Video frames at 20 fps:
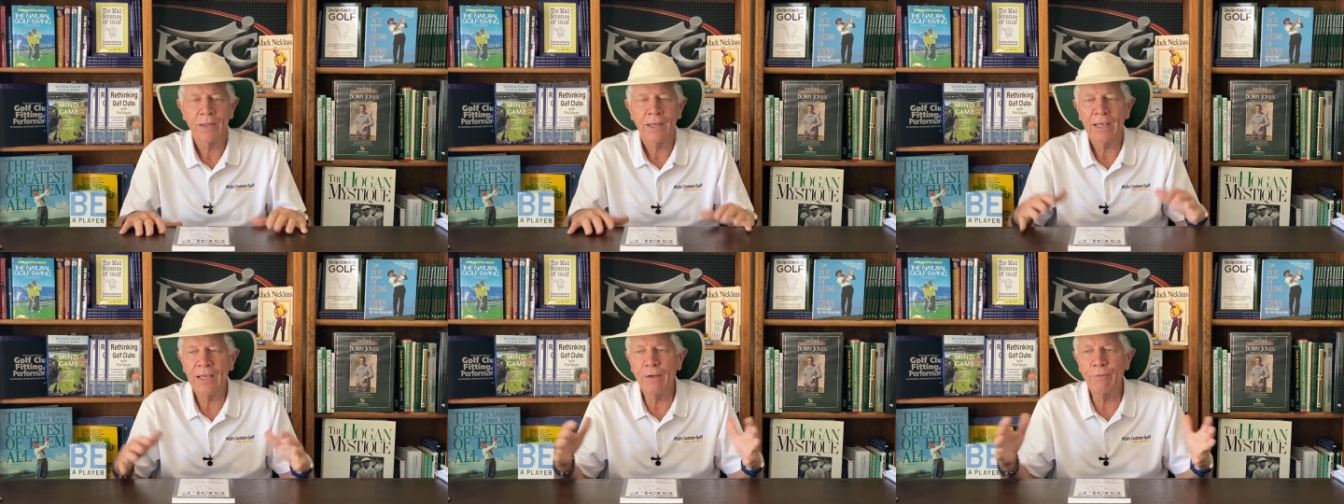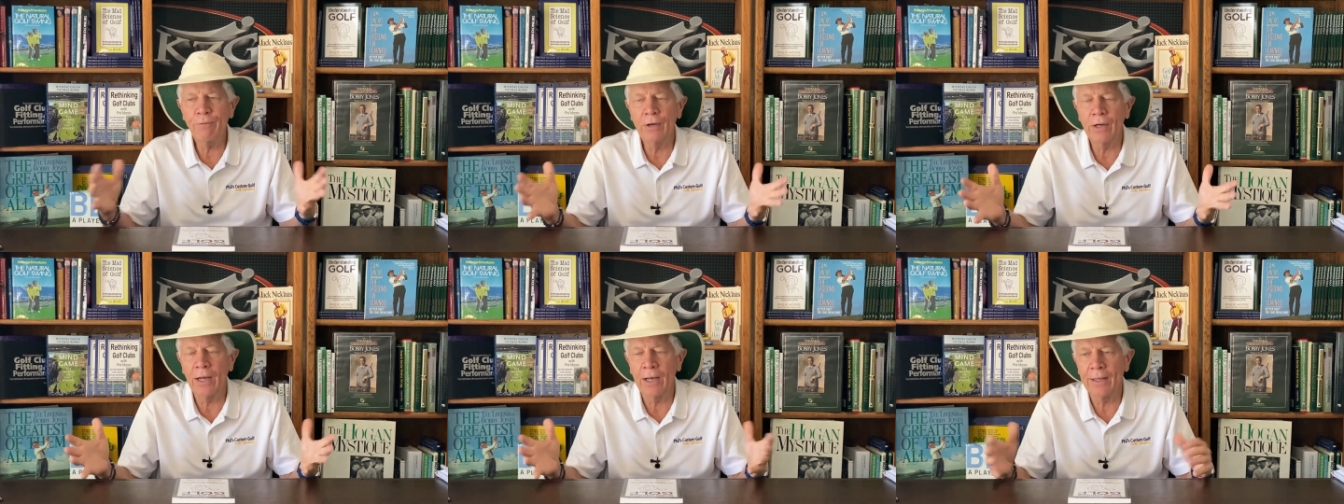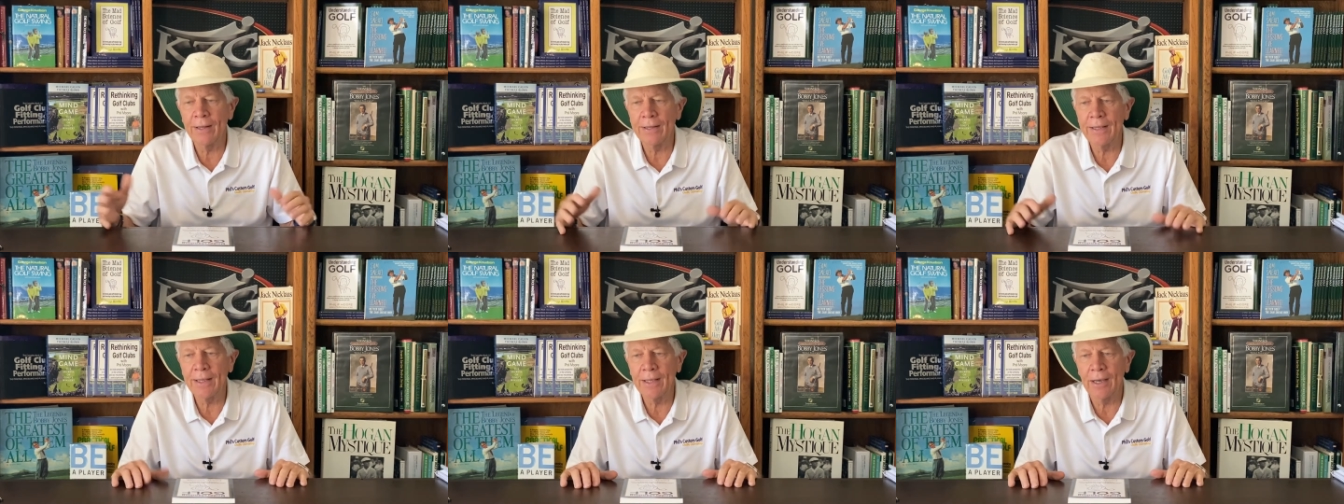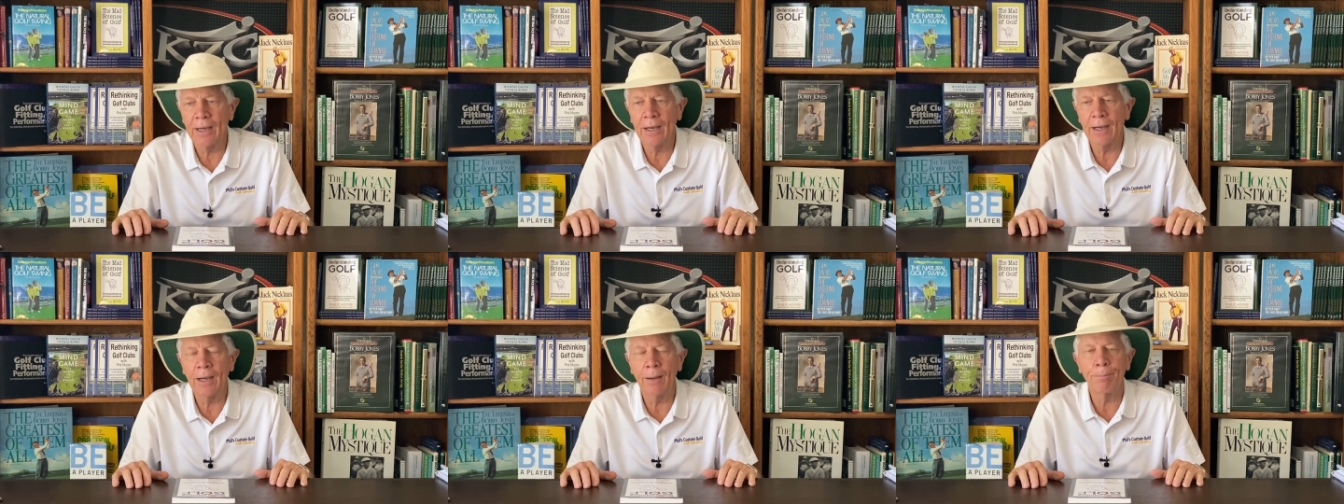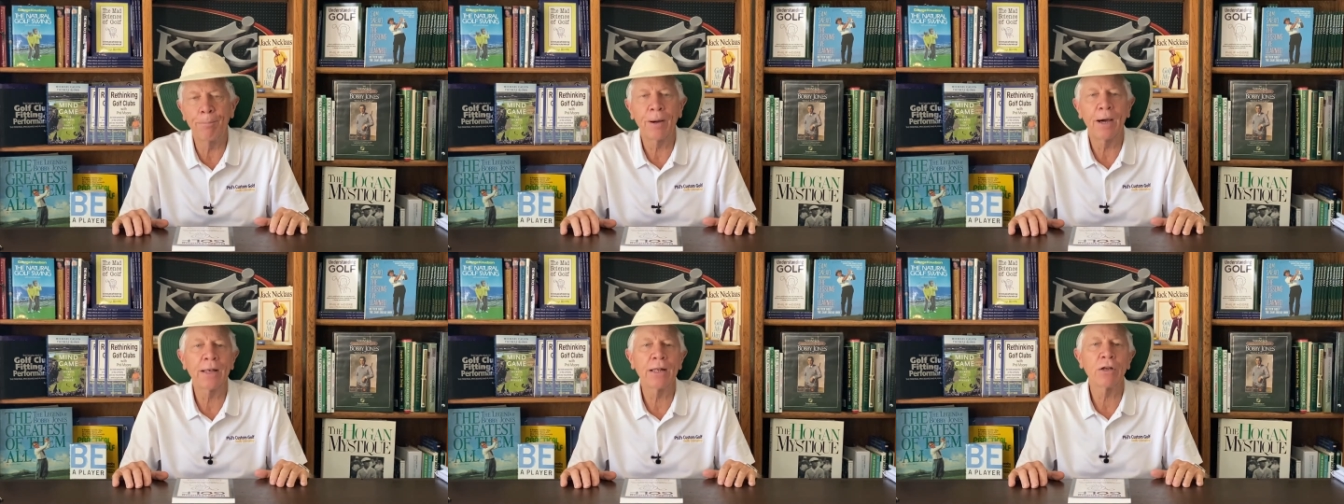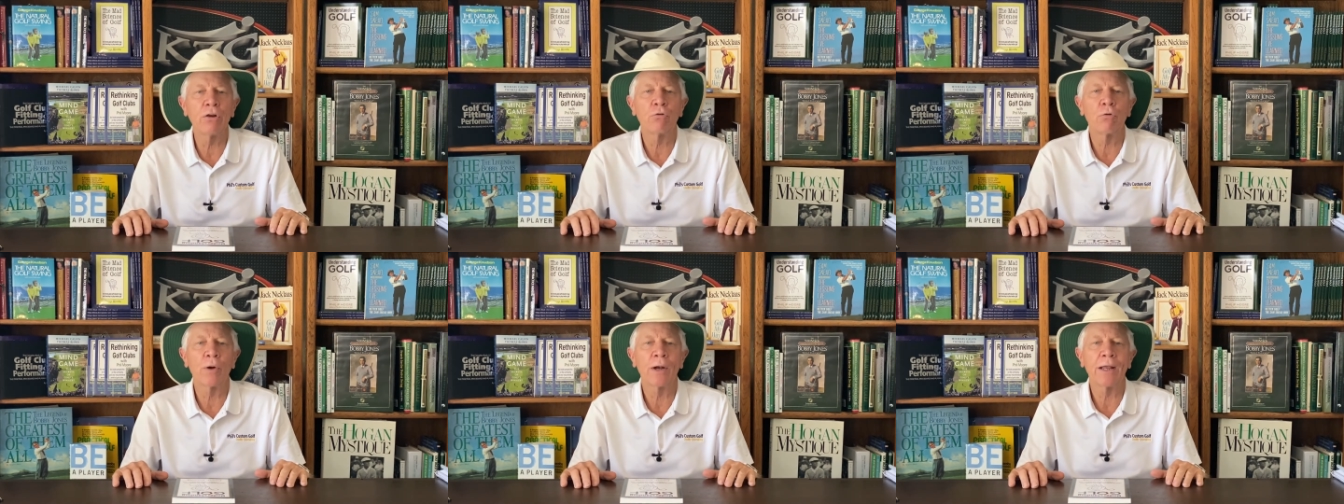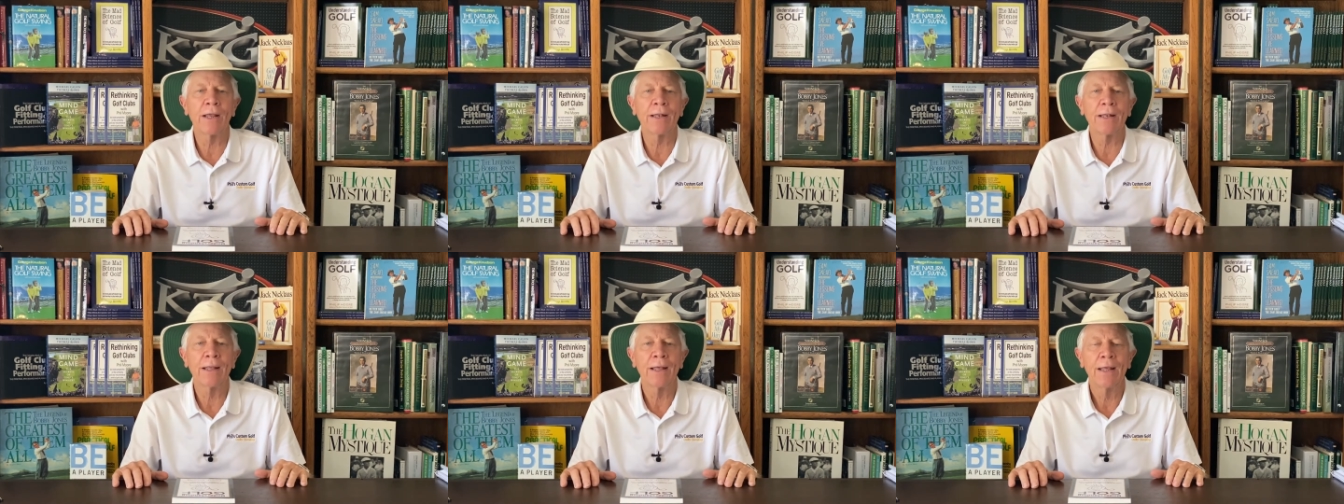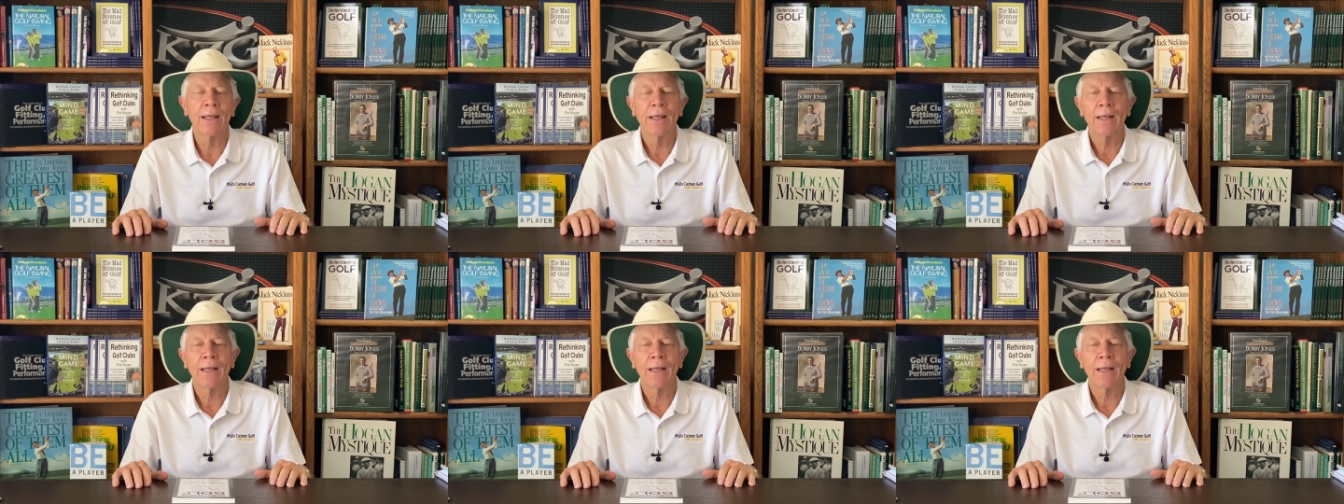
Even on the uh, a putting green,